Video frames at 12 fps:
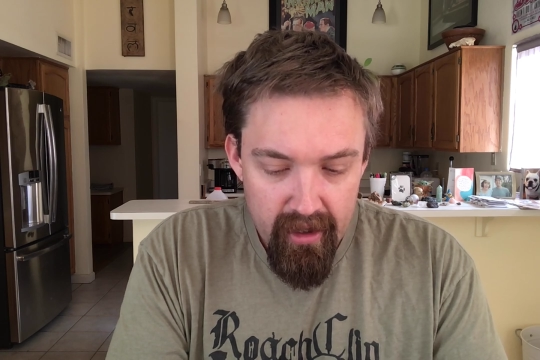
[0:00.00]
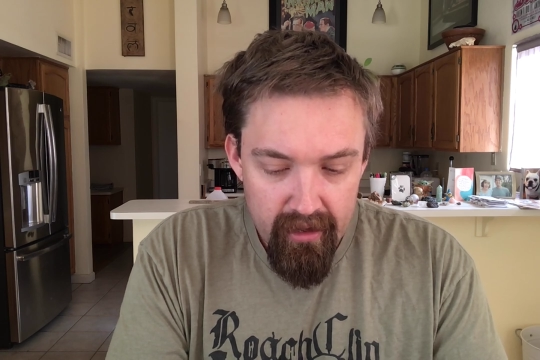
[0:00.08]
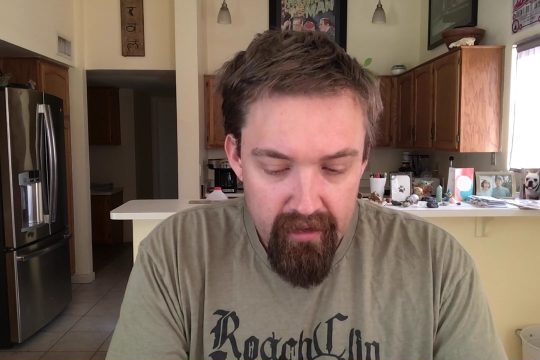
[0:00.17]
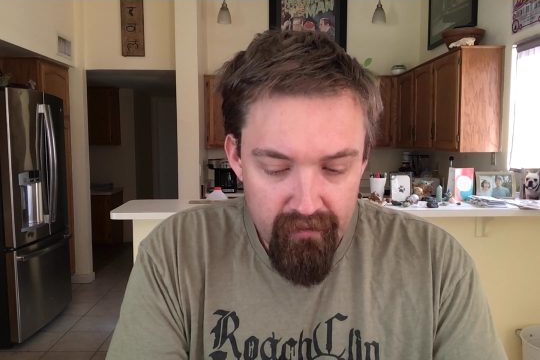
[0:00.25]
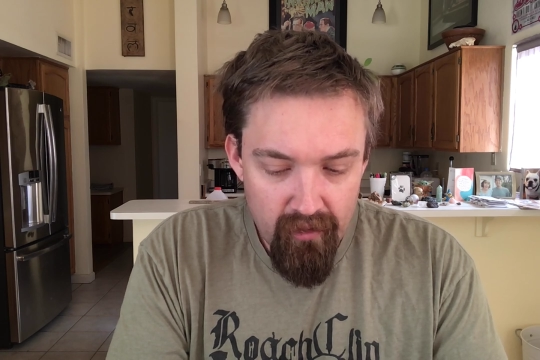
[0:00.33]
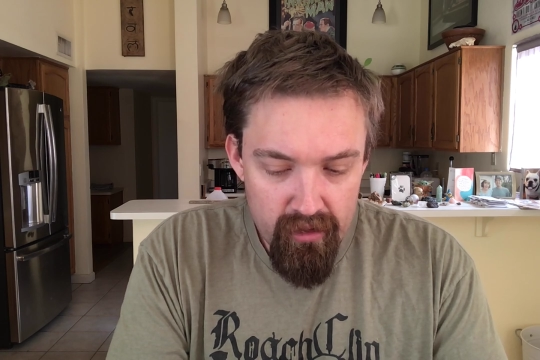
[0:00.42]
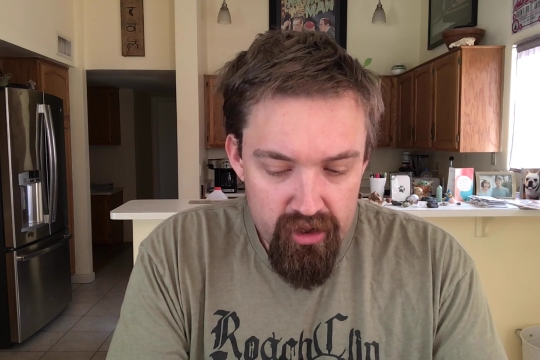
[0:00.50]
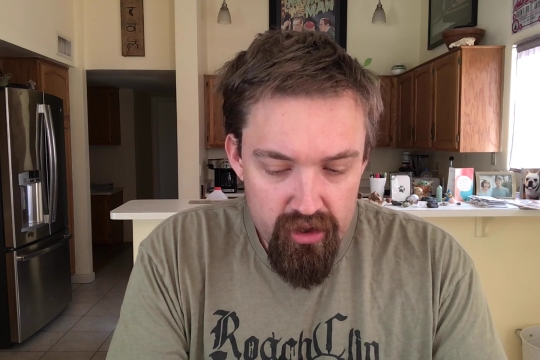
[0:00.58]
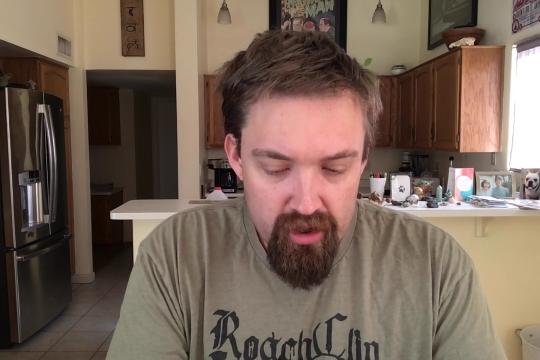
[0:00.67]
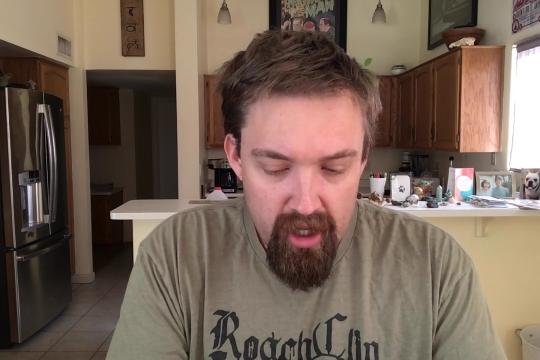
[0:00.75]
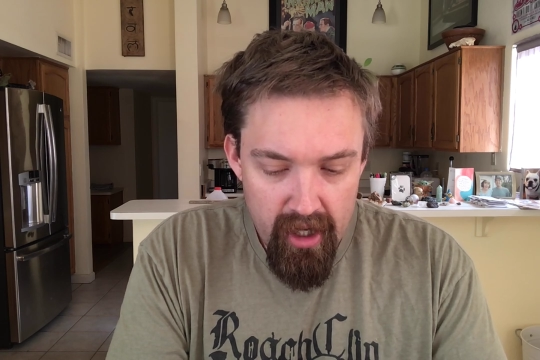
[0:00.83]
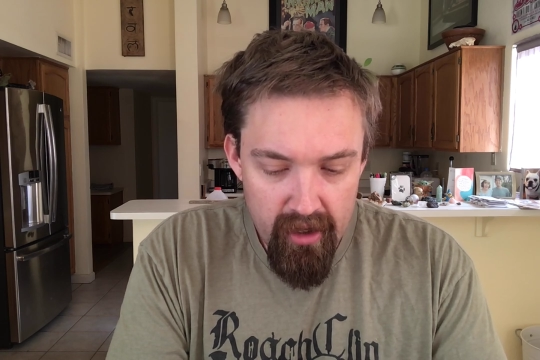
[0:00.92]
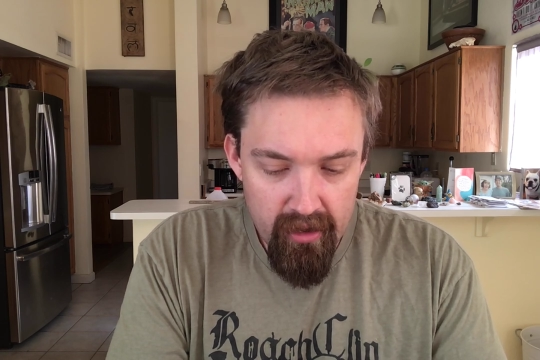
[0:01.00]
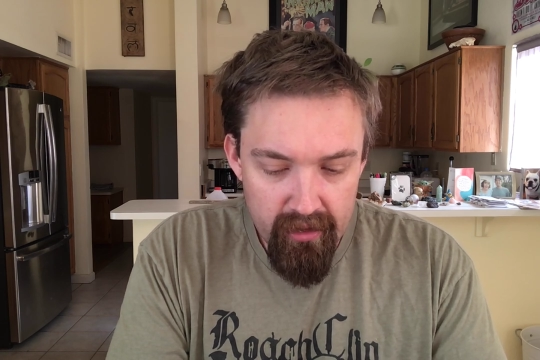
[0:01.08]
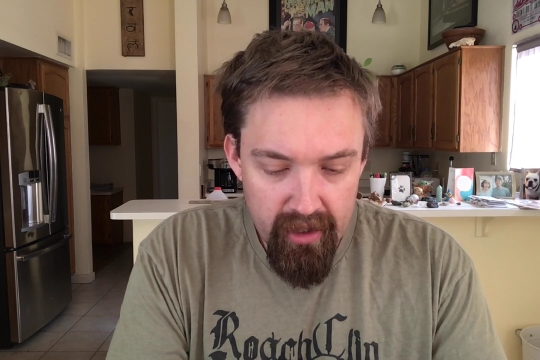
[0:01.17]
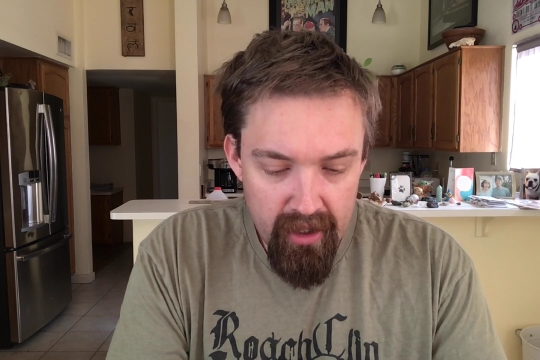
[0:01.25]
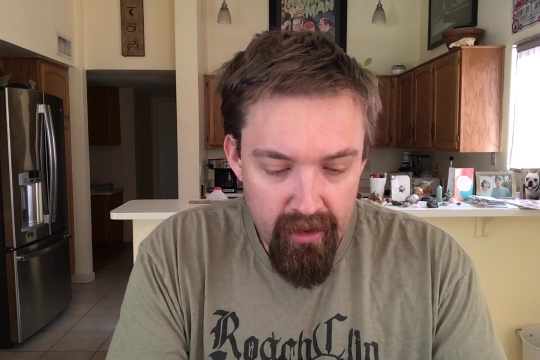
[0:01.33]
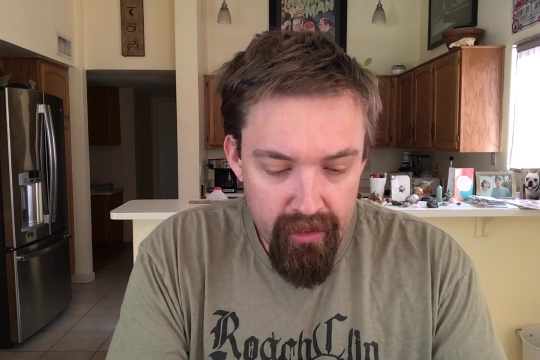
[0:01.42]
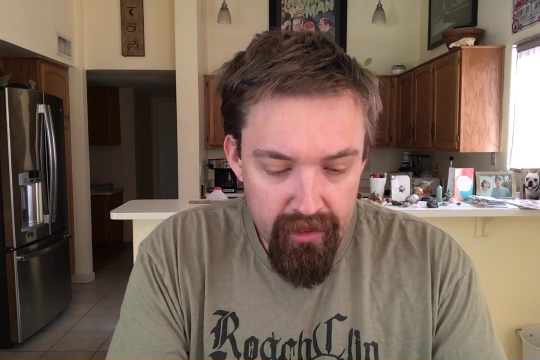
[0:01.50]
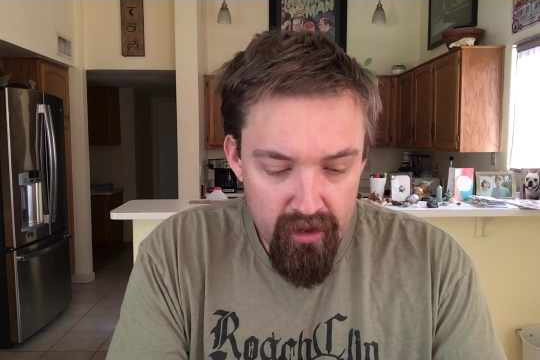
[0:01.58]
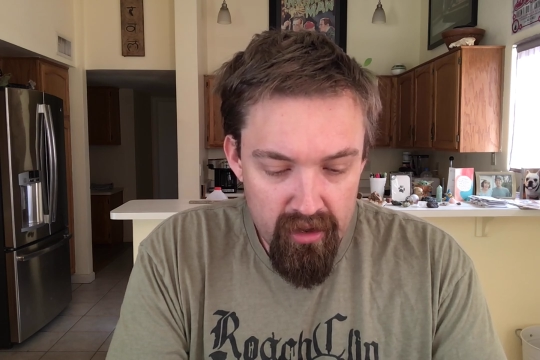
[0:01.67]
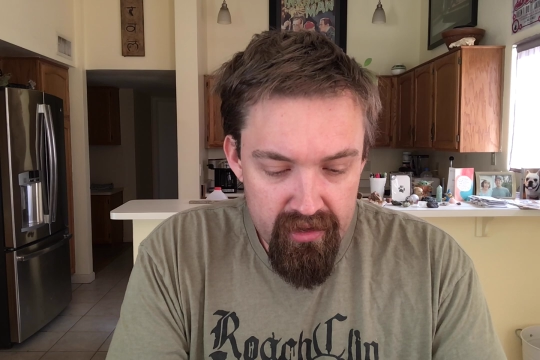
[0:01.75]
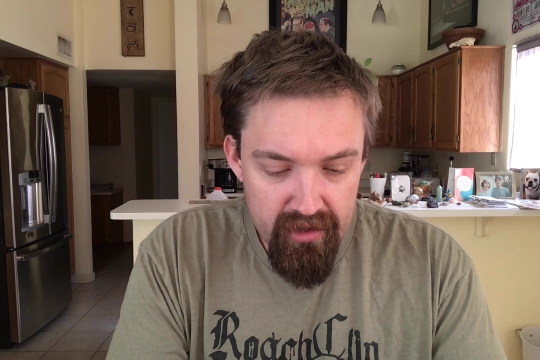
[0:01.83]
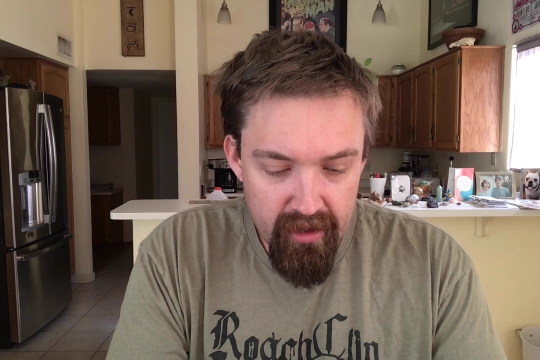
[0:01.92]
the fourth child and
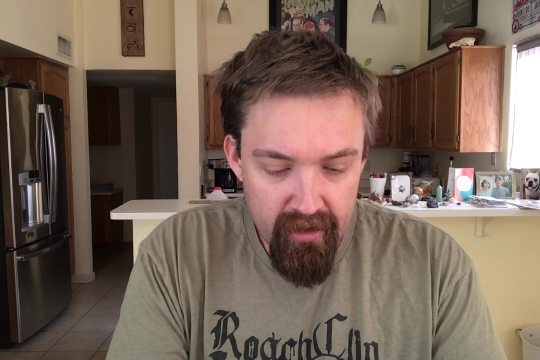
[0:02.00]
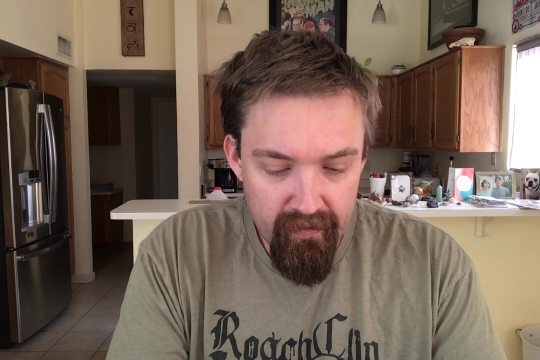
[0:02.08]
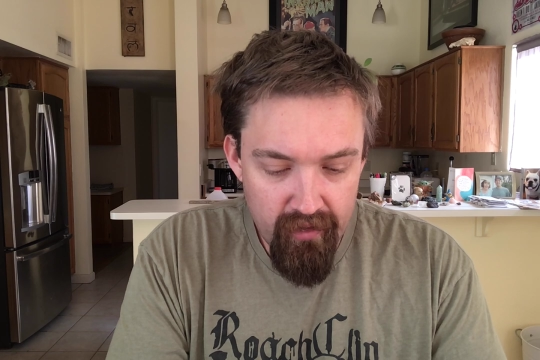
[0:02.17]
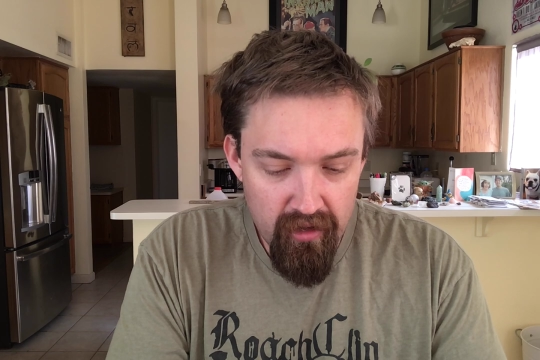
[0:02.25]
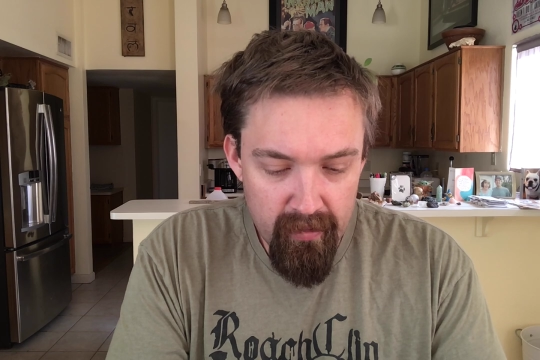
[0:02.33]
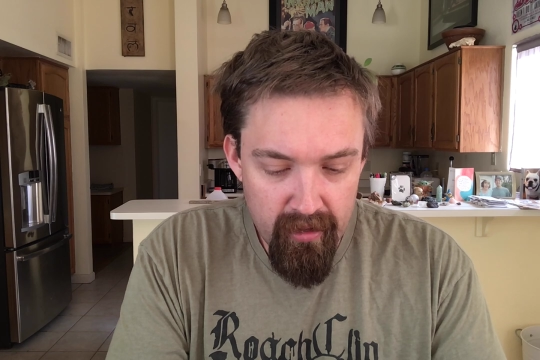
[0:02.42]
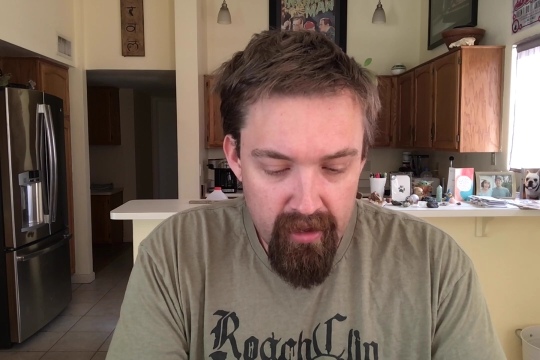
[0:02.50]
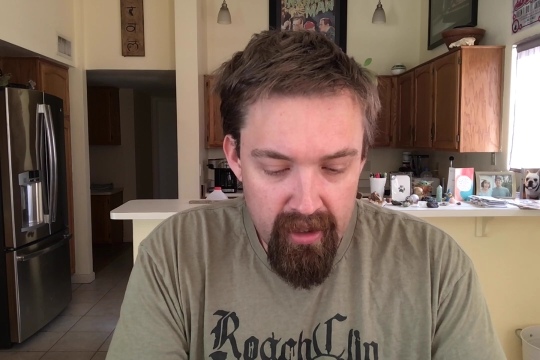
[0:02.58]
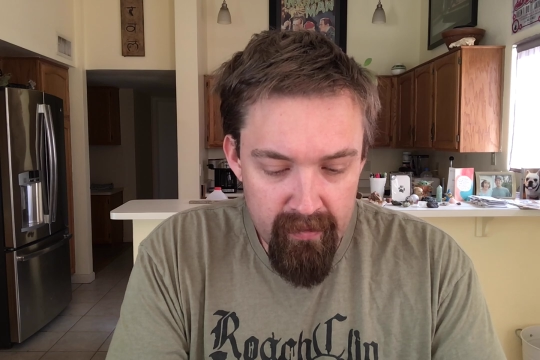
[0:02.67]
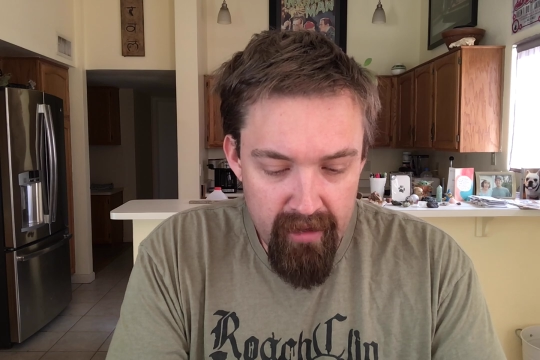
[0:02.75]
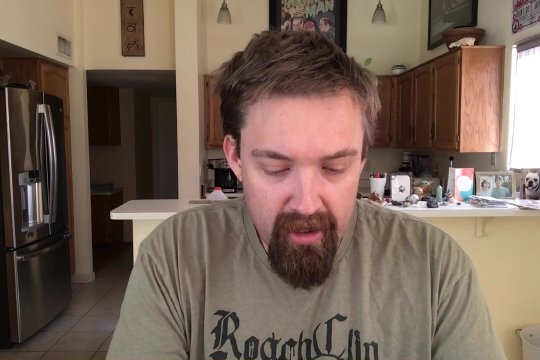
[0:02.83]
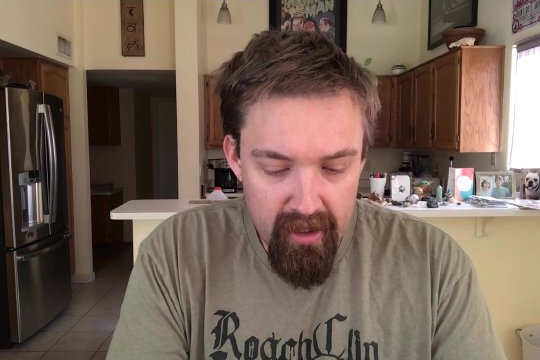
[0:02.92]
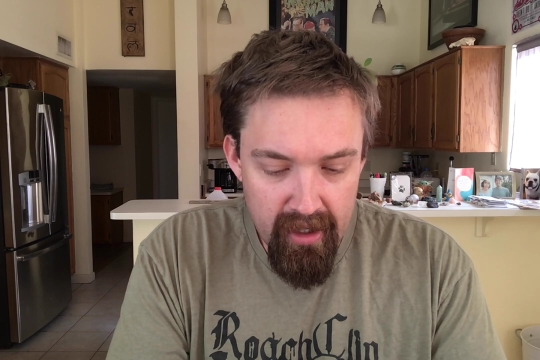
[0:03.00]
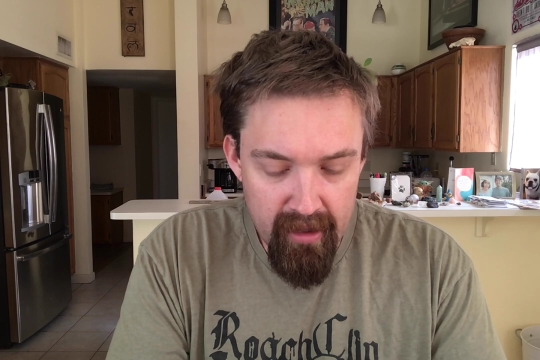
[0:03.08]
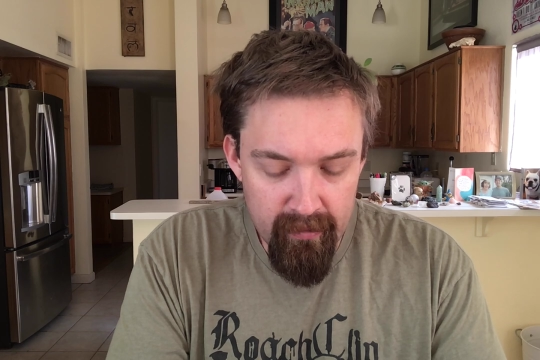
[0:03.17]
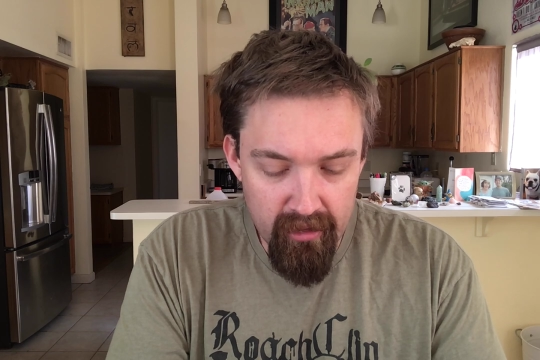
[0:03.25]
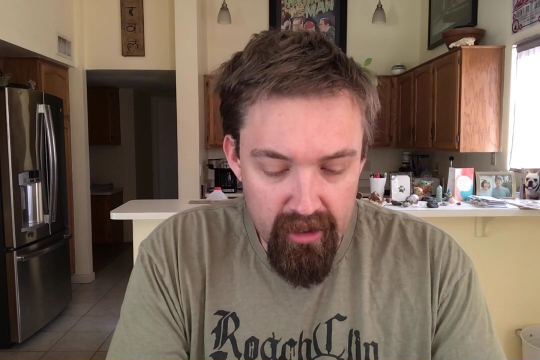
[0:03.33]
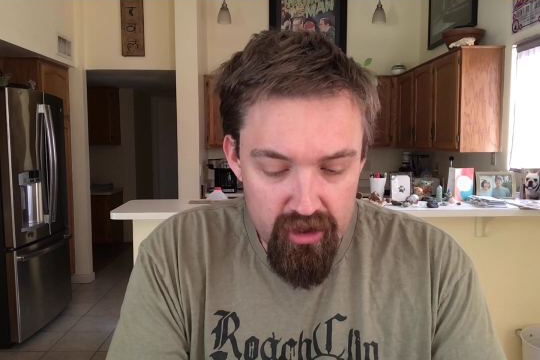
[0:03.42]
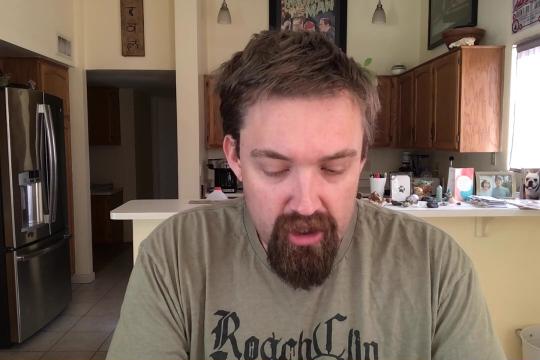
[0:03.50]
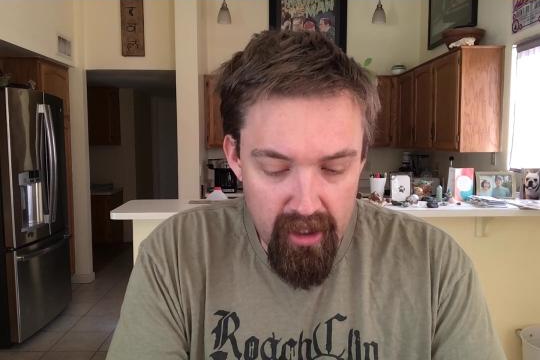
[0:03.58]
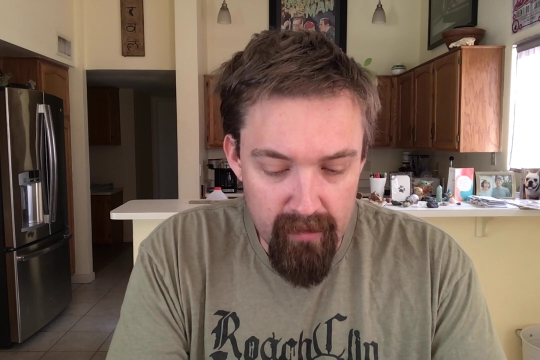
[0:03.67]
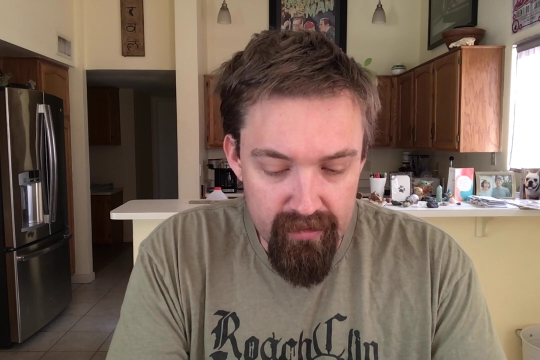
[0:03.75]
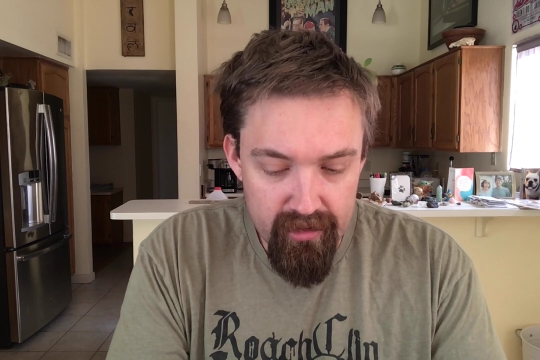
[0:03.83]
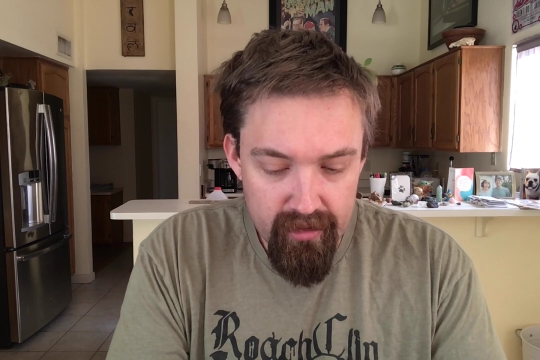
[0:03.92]
third son of Herbert and Mary Emily
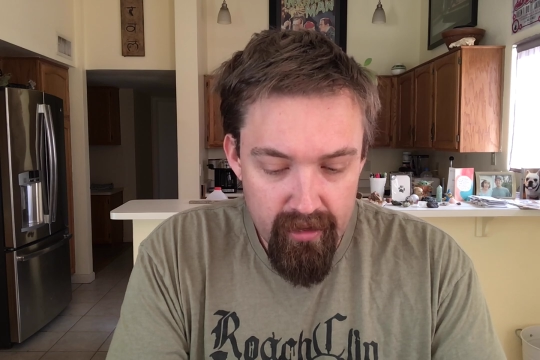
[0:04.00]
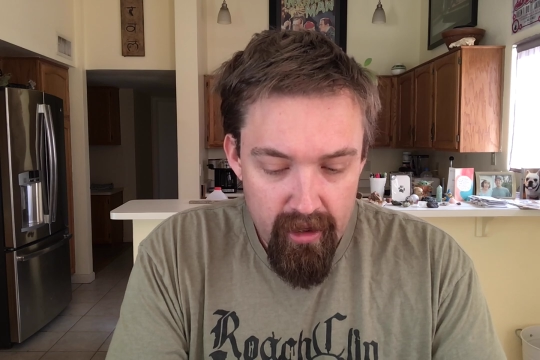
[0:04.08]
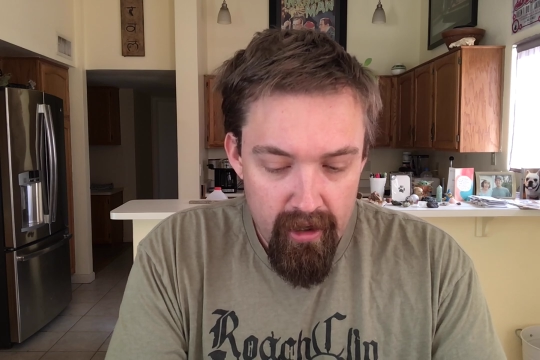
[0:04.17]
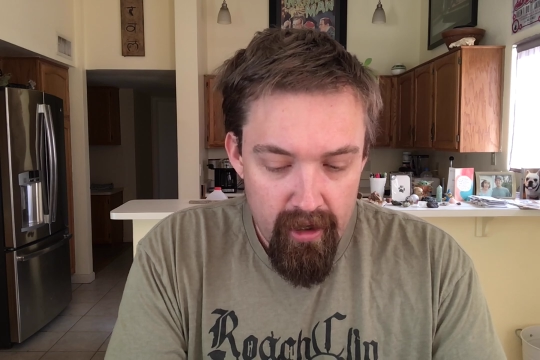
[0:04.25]
James.